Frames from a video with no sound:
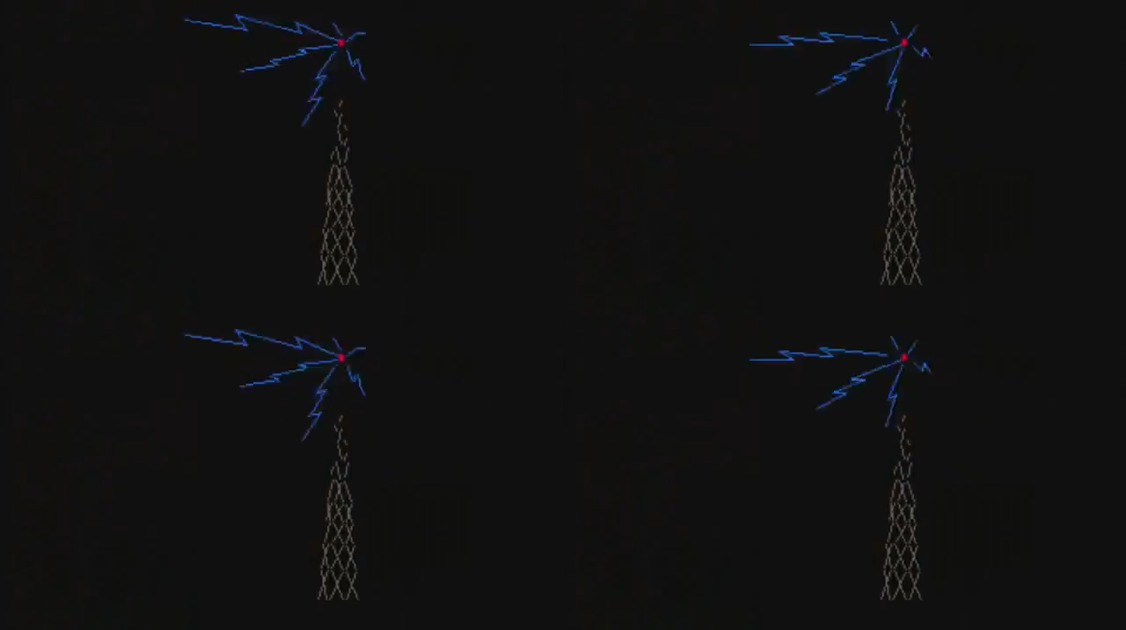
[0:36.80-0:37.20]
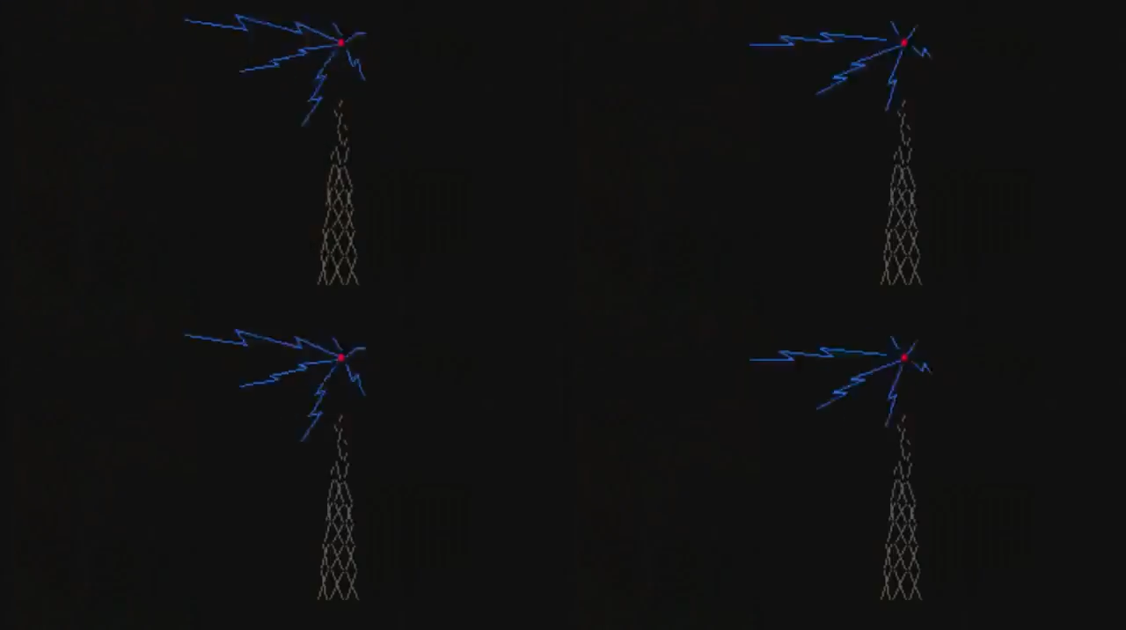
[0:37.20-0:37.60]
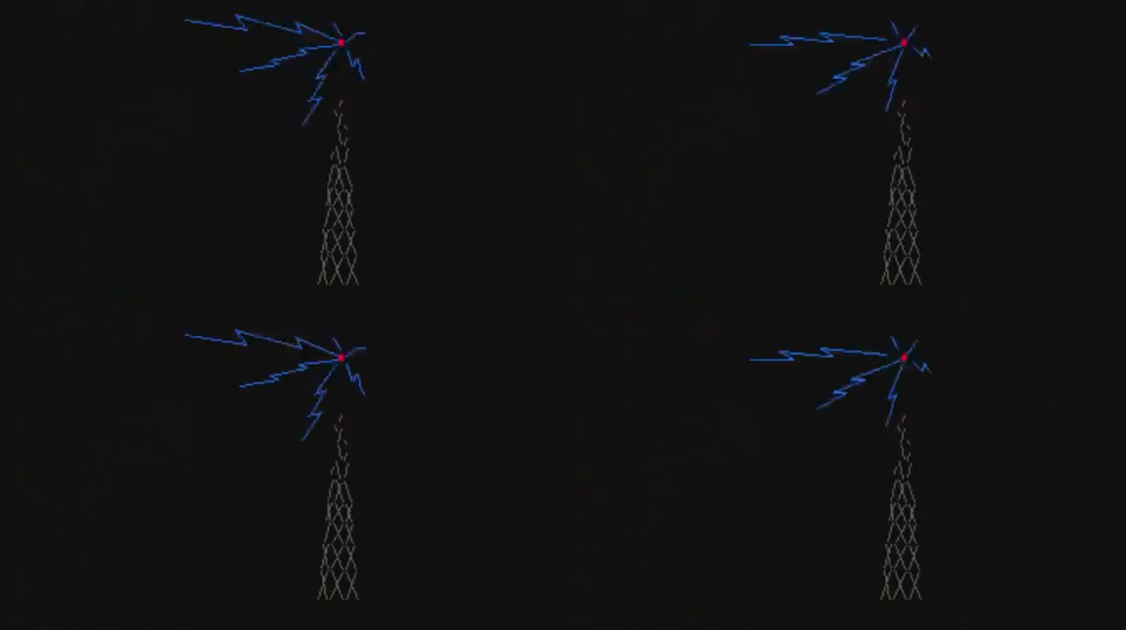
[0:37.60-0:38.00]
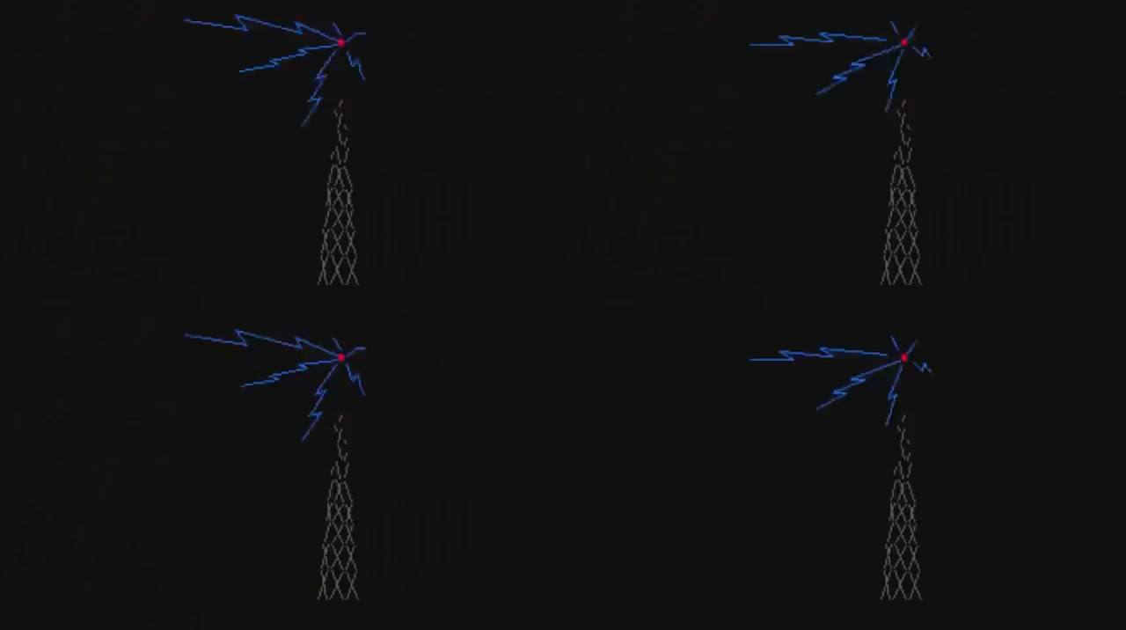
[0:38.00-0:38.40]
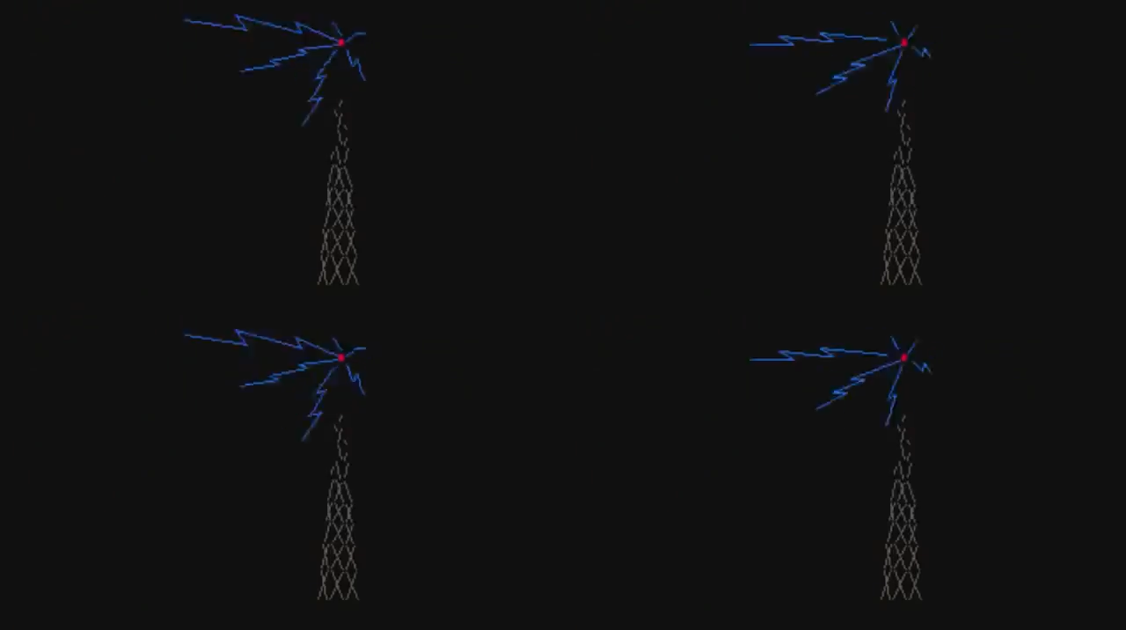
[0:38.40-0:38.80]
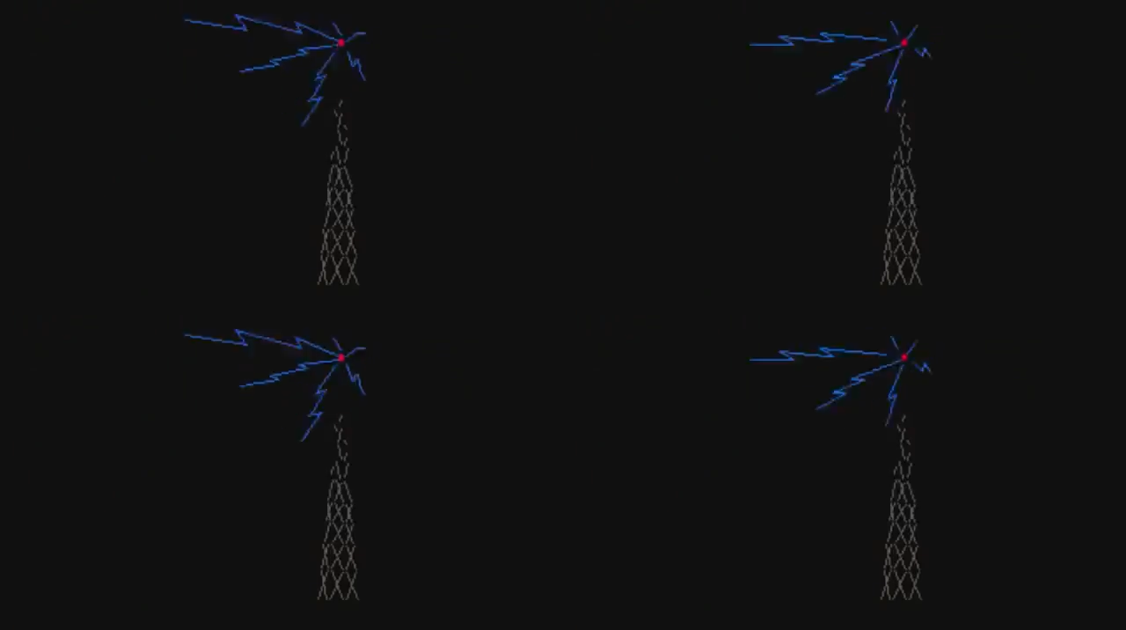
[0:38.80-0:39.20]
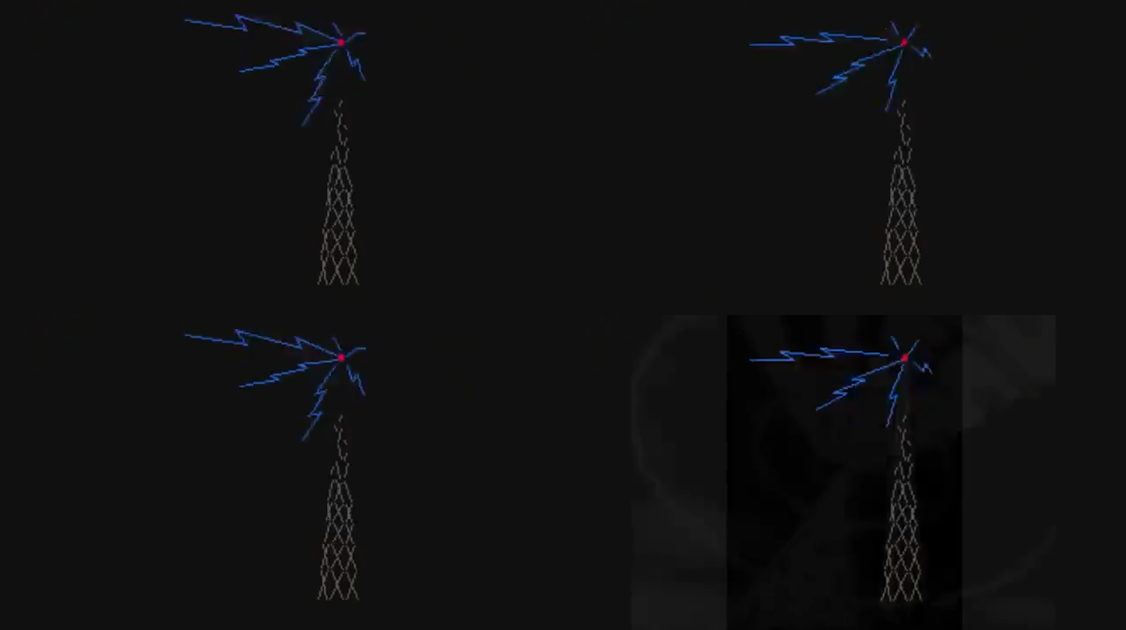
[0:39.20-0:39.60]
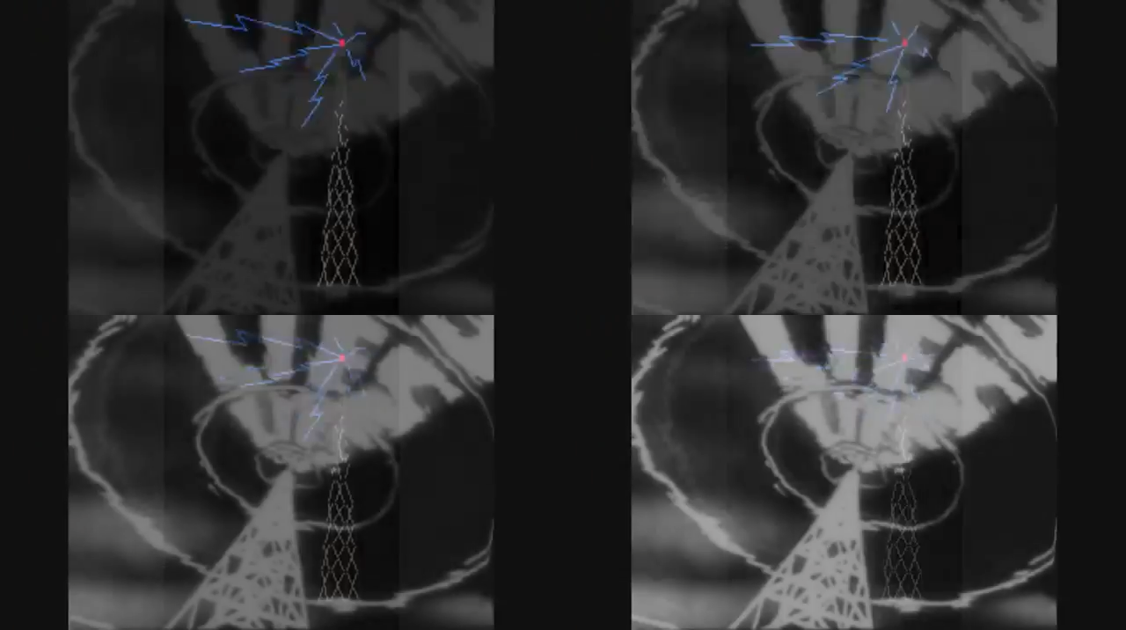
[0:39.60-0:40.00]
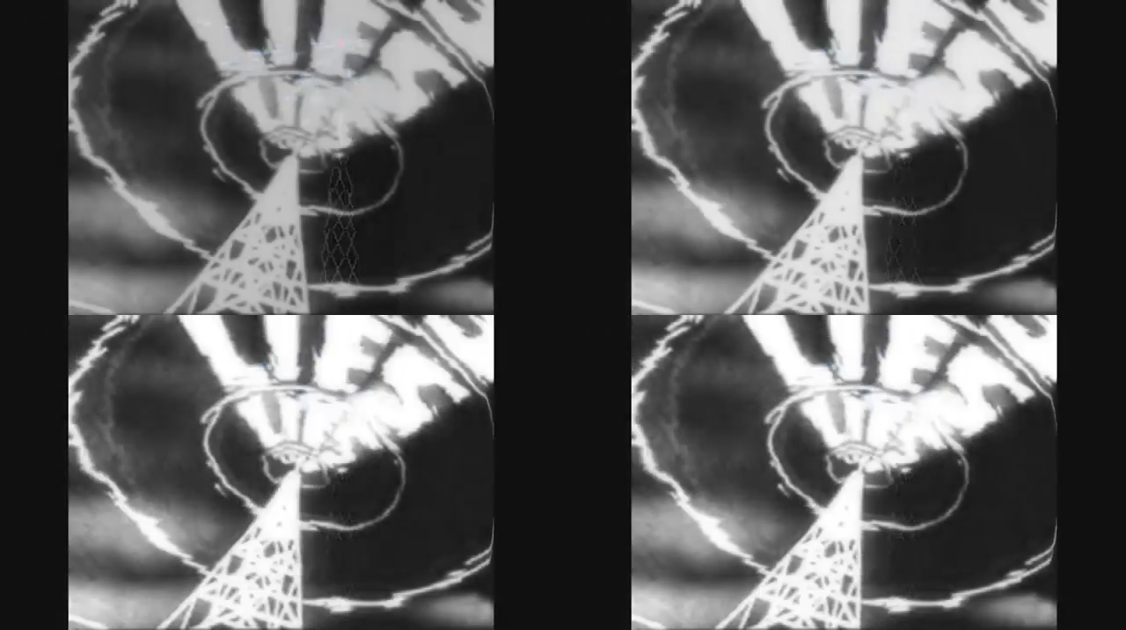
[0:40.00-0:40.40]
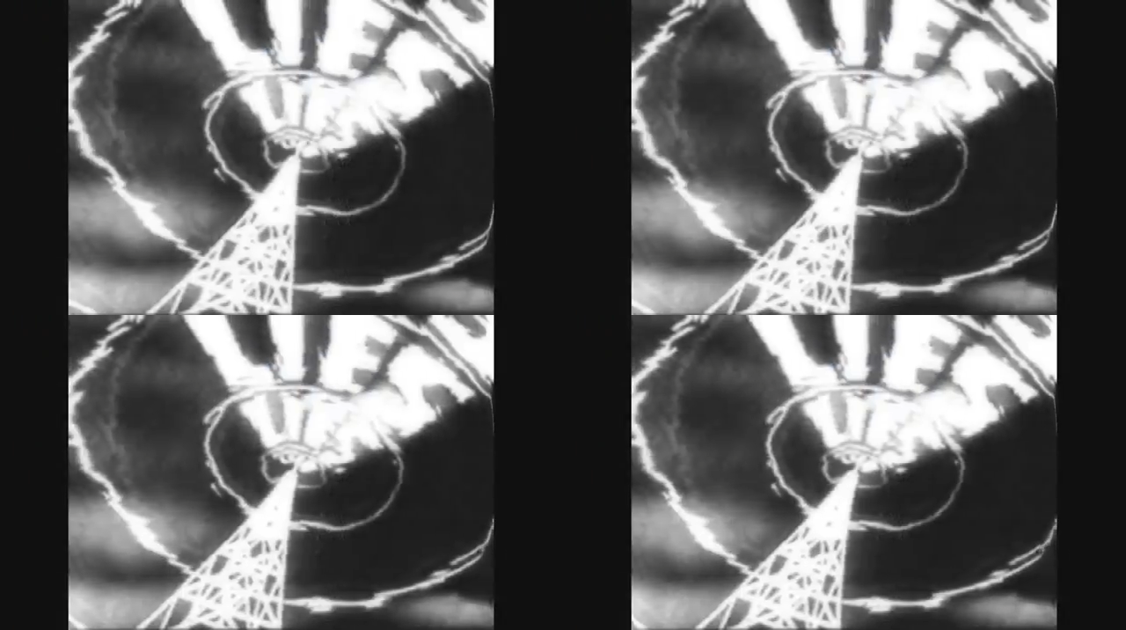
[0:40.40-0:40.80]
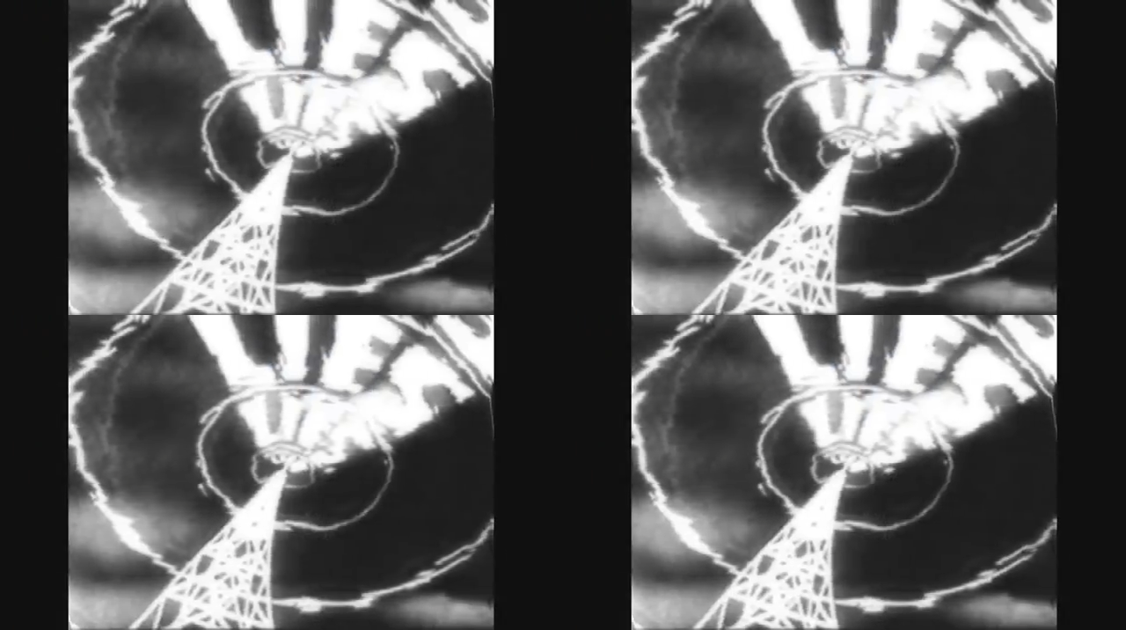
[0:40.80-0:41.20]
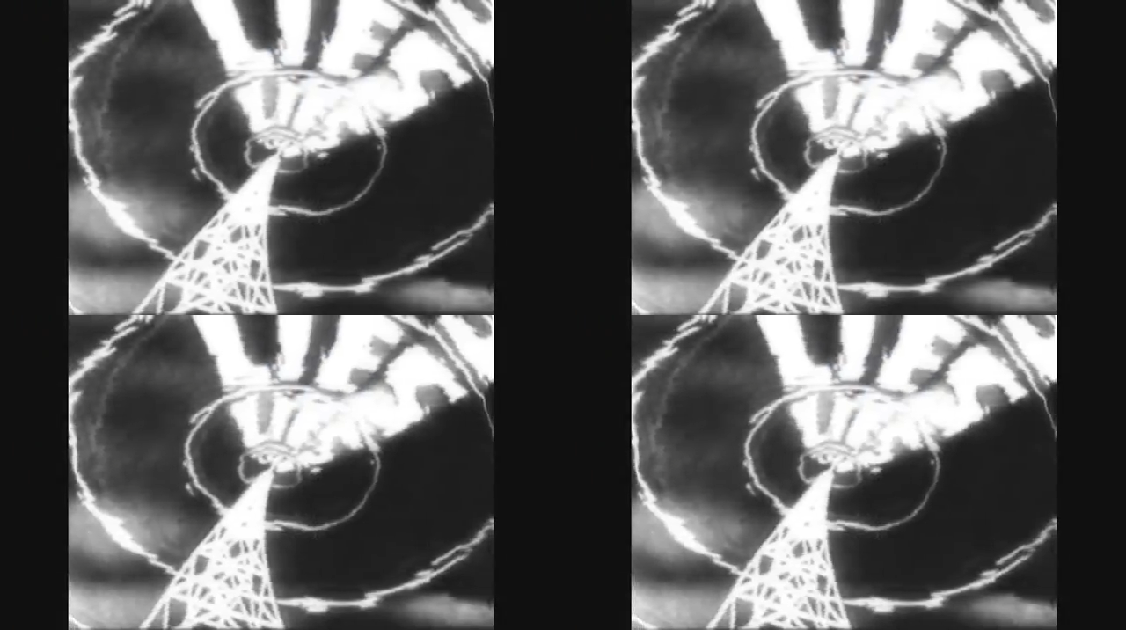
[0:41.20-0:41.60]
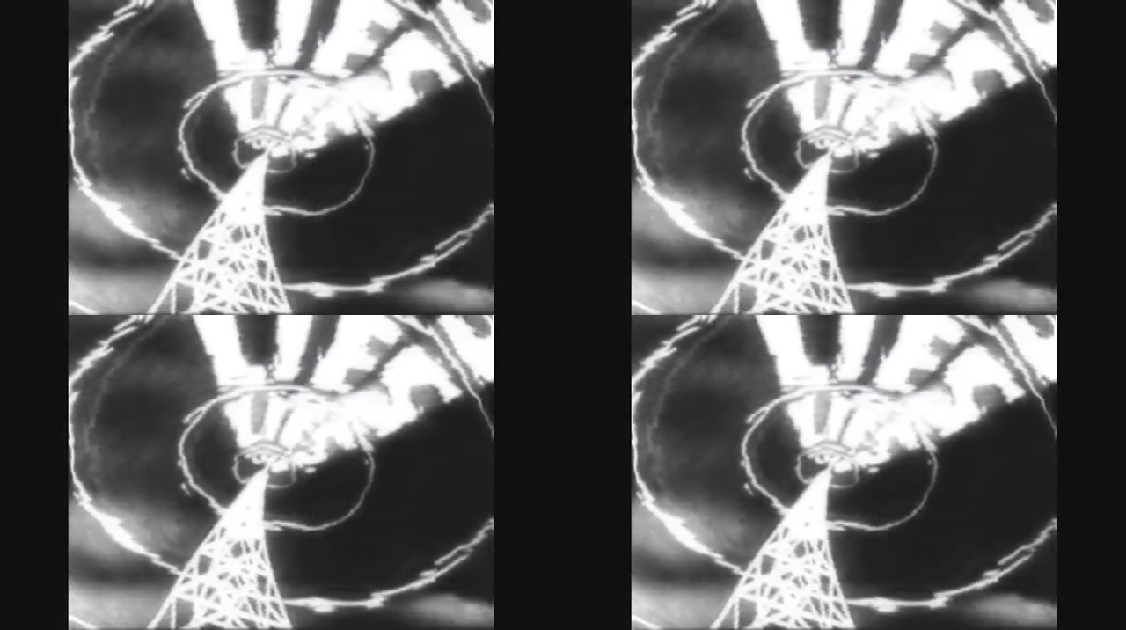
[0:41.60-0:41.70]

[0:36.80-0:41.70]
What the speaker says: (no speaker visible)